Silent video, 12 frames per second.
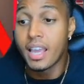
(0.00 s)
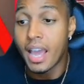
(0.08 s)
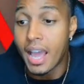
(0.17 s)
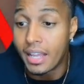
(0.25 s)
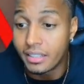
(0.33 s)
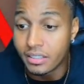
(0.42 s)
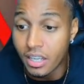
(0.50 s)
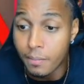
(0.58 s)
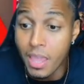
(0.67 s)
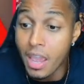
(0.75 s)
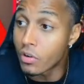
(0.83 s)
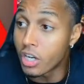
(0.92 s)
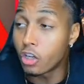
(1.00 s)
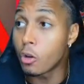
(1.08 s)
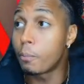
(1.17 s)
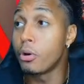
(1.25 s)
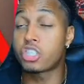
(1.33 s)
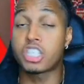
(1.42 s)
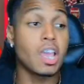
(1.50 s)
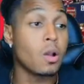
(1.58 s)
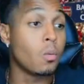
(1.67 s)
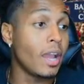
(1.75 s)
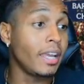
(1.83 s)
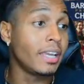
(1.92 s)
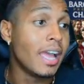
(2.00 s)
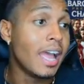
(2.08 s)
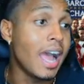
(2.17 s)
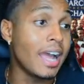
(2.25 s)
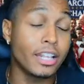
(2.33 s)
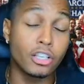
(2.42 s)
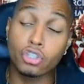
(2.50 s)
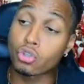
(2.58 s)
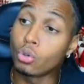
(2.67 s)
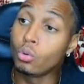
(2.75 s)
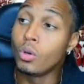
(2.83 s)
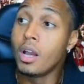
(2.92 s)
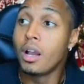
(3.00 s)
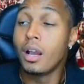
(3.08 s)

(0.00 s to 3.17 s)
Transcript: And um, yeah, Ronaldo puts it away and it's Sue.